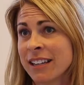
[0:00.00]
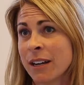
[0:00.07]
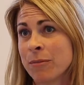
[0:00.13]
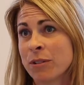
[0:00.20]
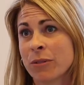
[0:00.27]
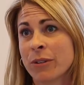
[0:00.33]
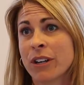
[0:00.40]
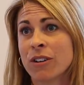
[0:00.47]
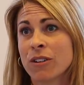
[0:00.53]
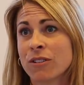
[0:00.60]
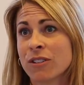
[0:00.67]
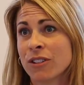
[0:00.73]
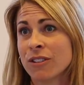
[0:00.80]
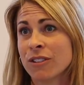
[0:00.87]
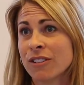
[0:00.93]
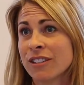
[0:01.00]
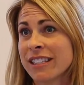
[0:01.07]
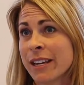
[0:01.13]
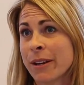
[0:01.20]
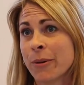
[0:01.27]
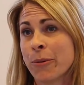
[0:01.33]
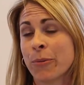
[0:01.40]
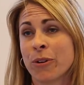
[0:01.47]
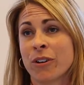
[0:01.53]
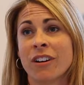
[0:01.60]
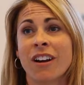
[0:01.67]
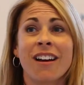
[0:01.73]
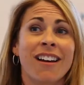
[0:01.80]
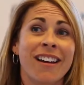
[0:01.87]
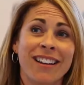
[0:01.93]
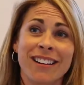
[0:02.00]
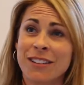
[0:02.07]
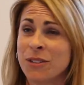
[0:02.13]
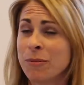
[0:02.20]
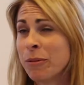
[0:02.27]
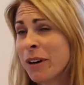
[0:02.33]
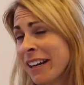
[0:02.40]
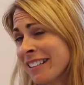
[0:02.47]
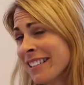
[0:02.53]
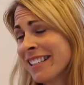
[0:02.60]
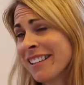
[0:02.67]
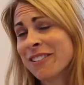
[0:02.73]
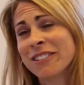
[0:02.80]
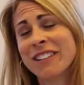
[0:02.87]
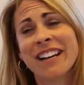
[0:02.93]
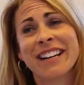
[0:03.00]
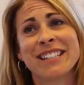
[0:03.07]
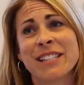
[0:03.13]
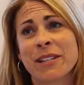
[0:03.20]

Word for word: to come to rehearsals. They were practicing their lines.